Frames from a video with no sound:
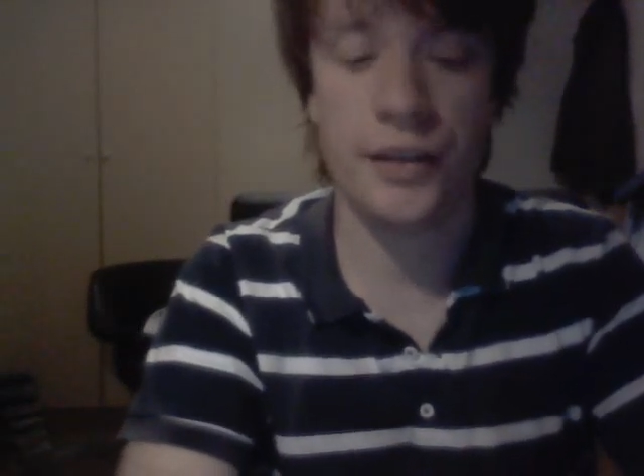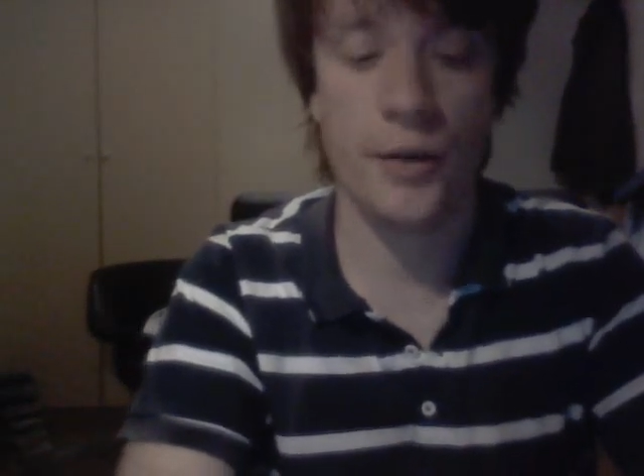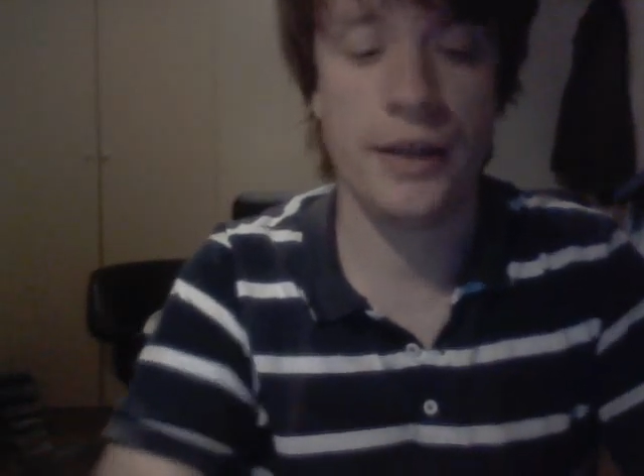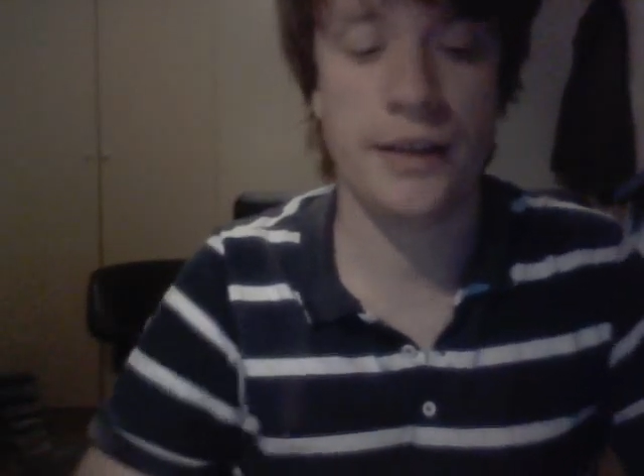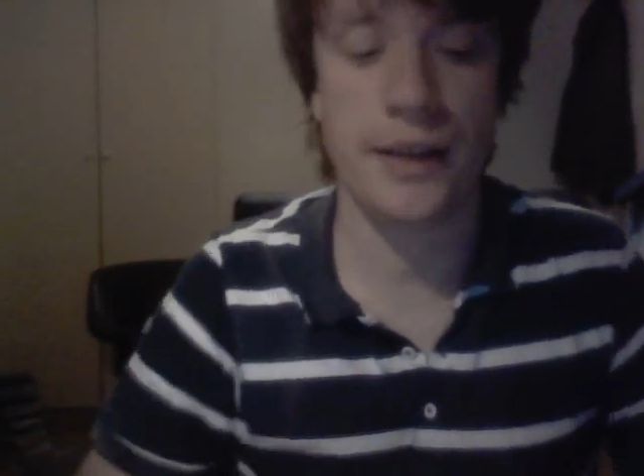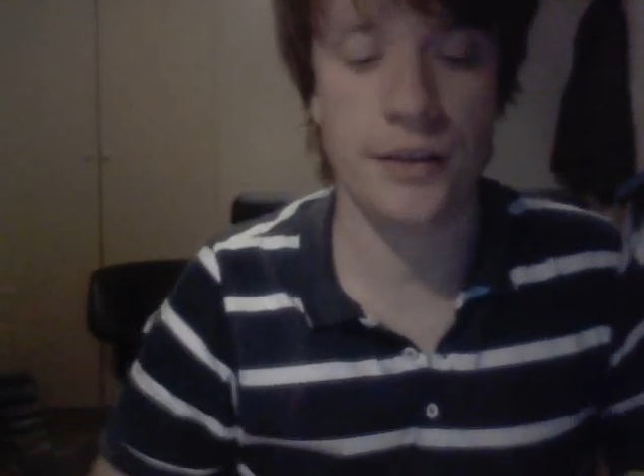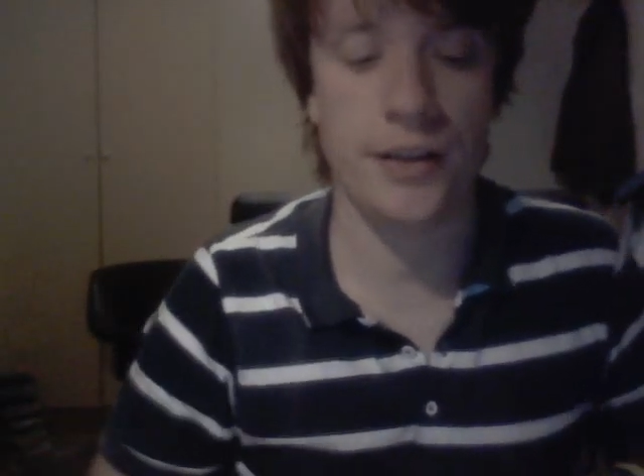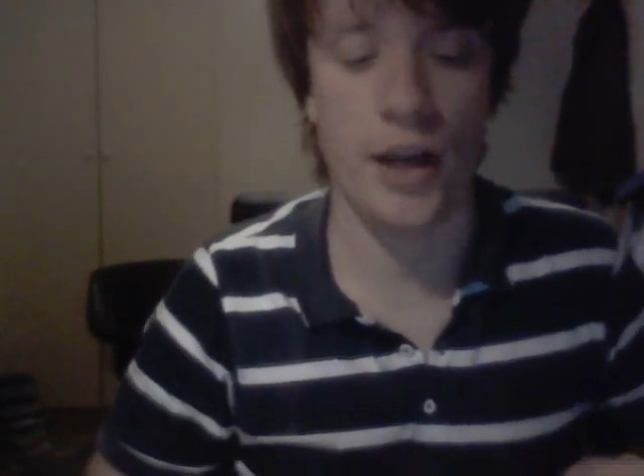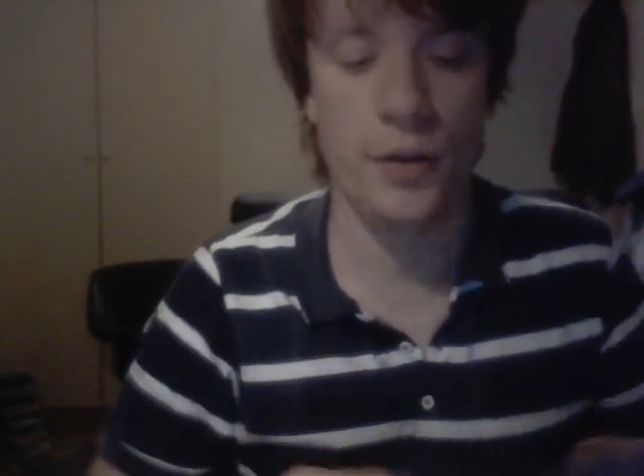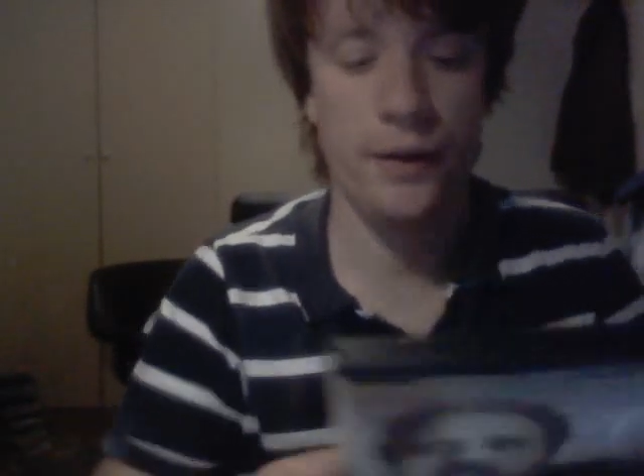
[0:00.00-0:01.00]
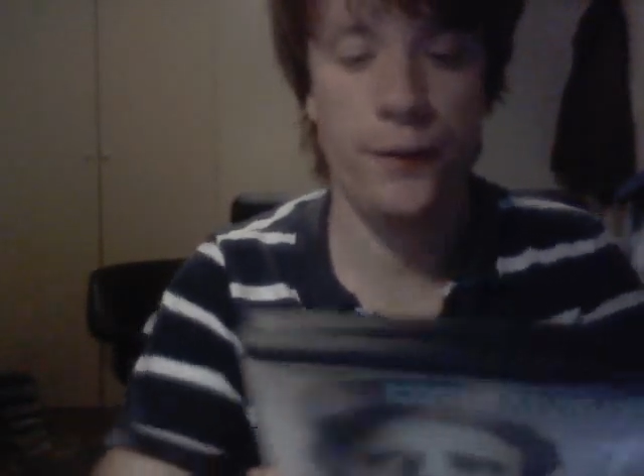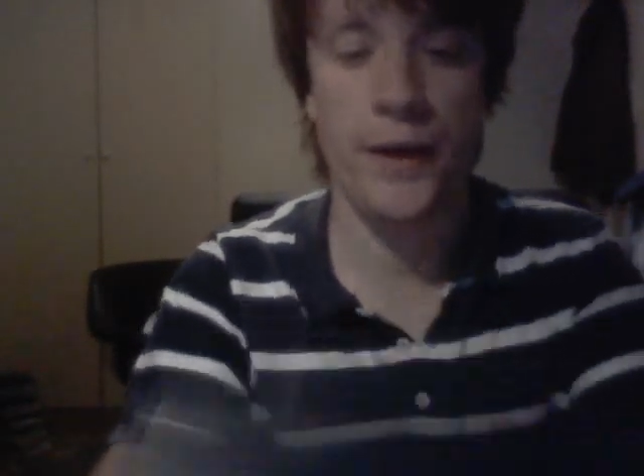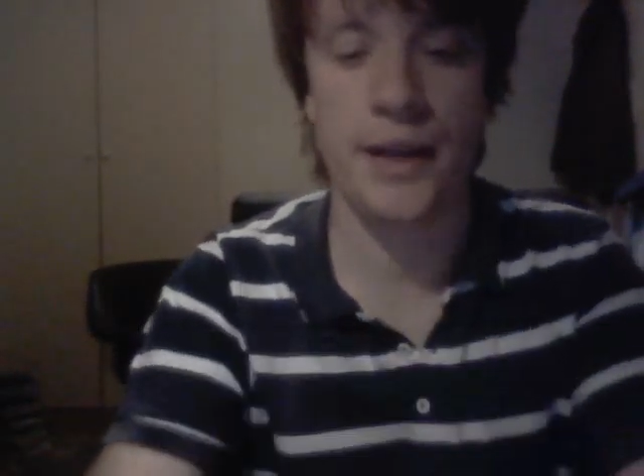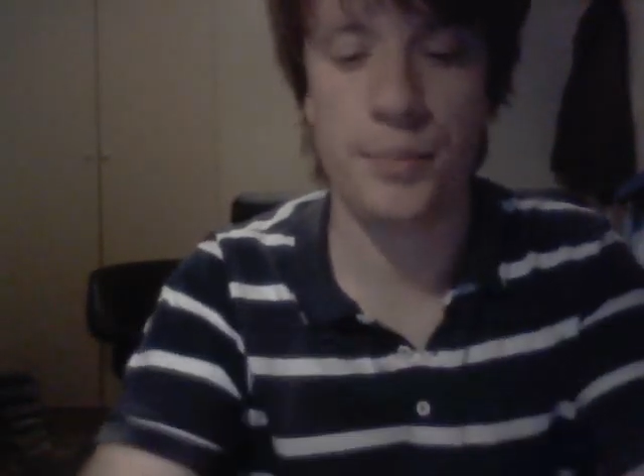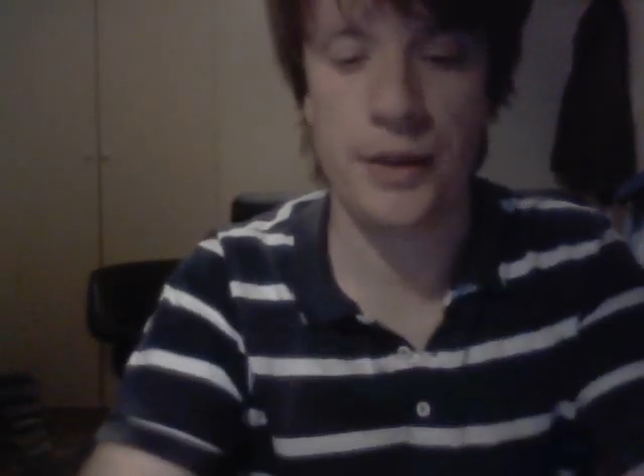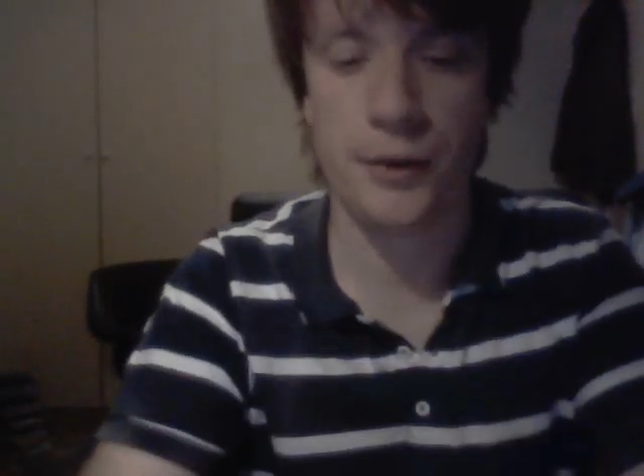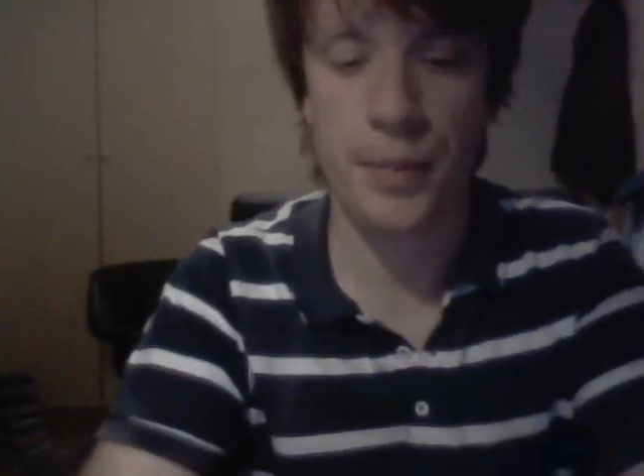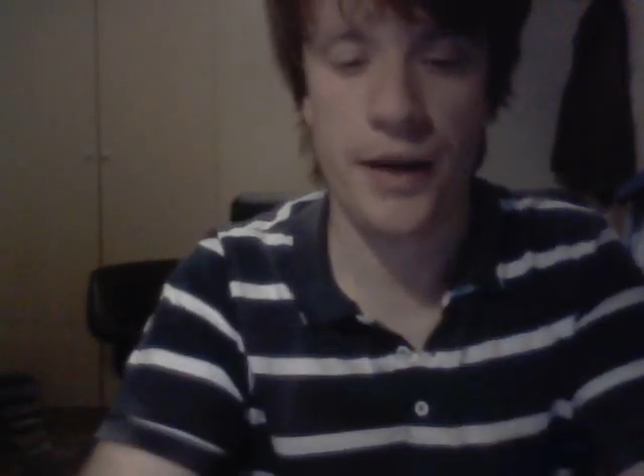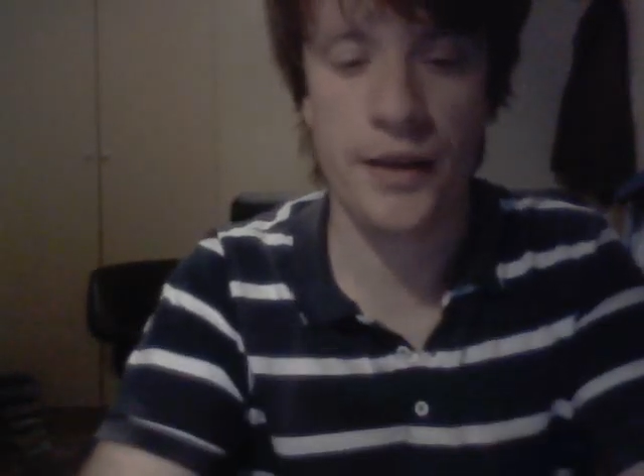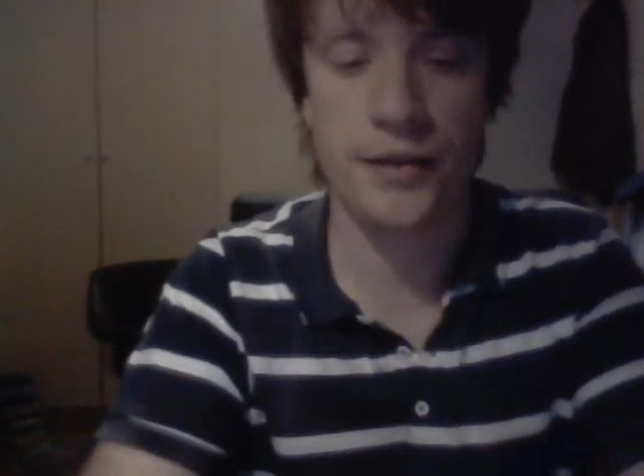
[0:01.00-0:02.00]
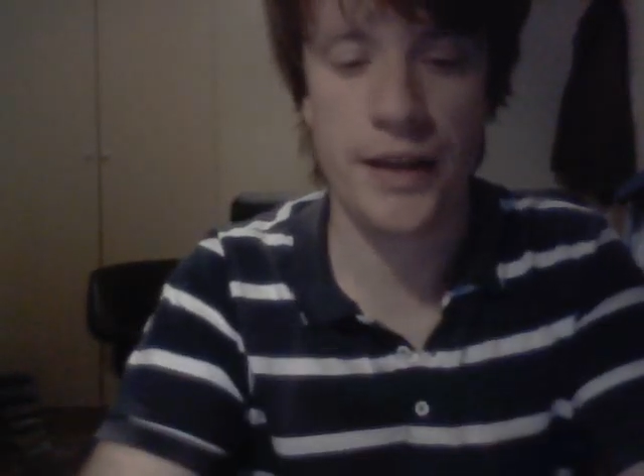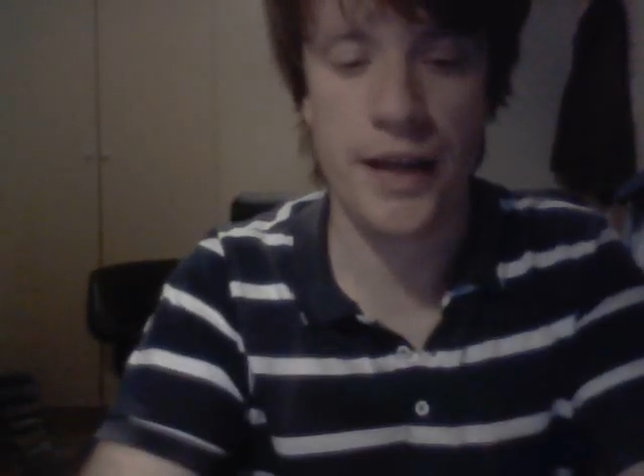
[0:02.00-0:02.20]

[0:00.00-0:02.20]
So it does go at a fairly brisk pace,